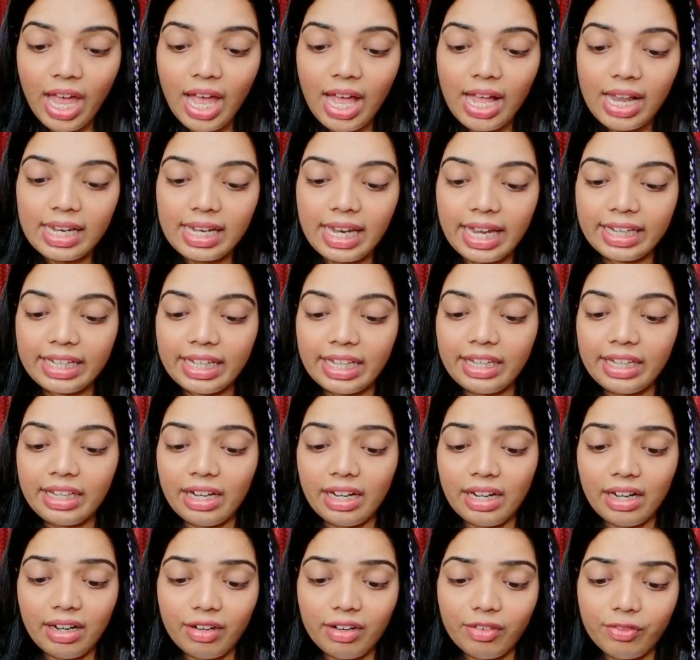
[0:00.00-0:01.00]
Like
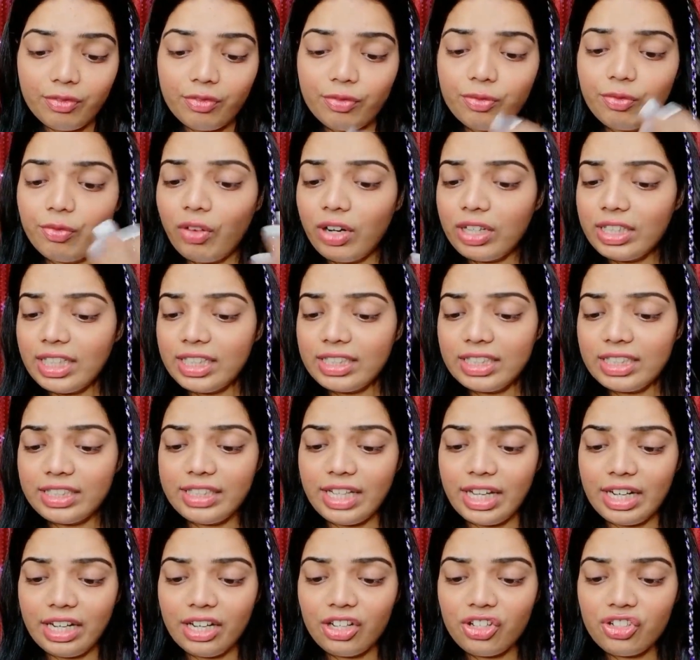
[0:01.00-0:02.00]
what are the
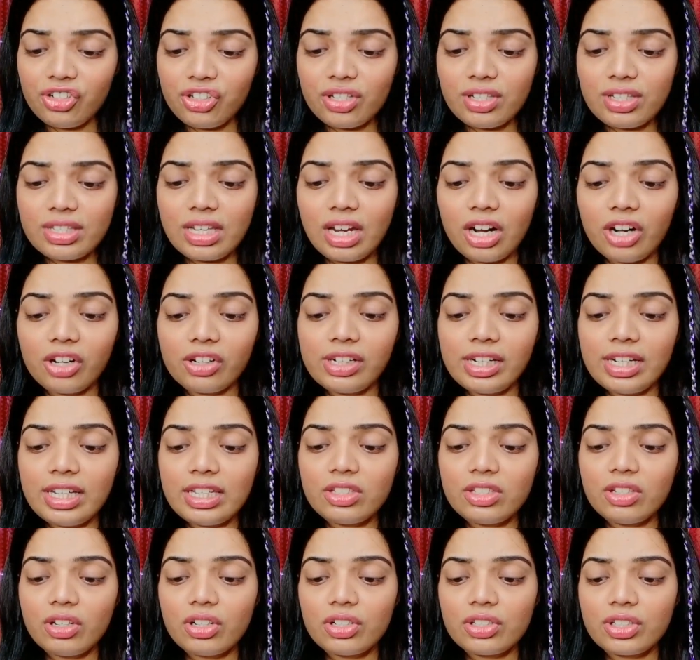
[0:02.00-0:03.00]
directions are: cleanse
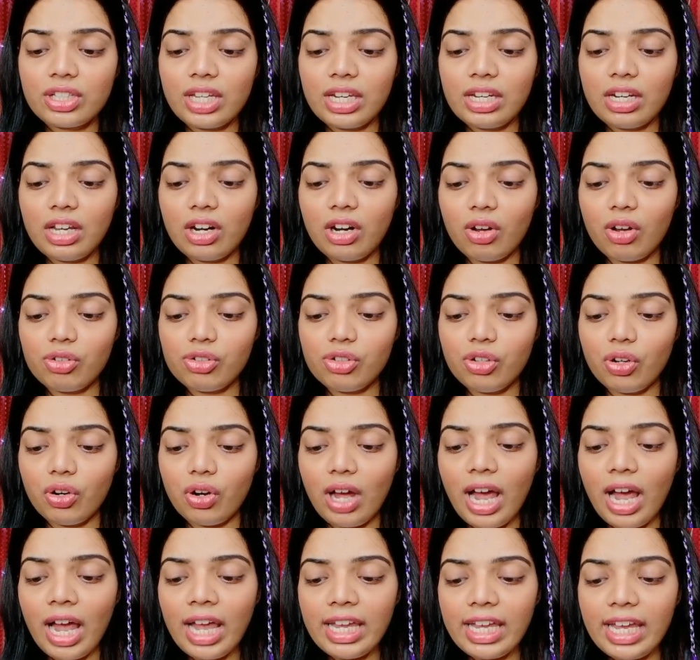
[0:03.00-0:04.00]
your skin around your
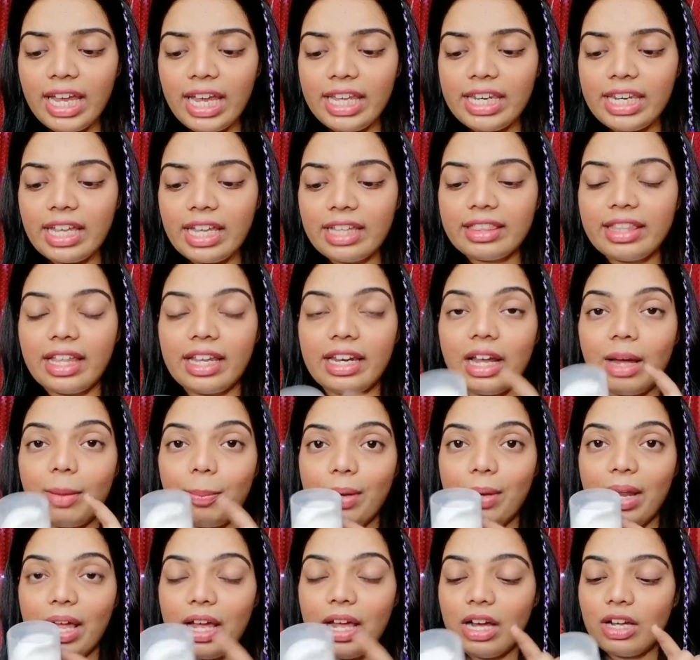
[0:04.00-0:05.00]
eye area, then
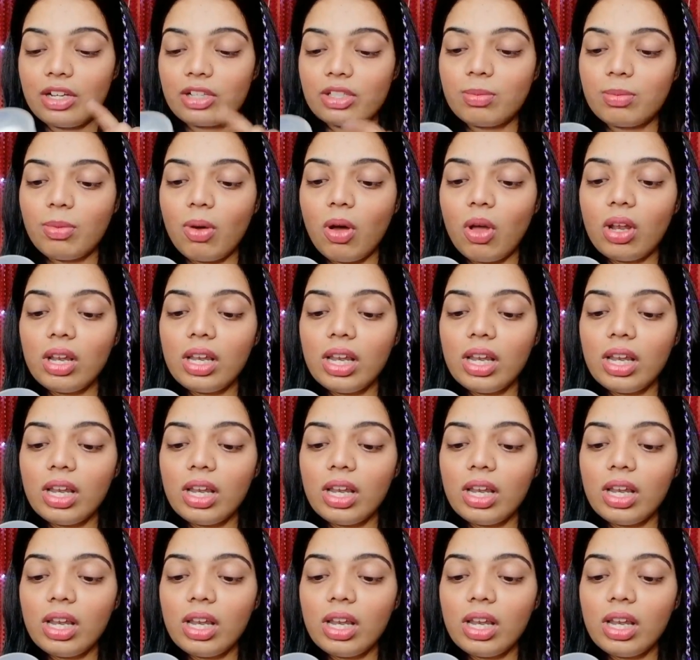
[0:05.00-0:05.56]
apply a small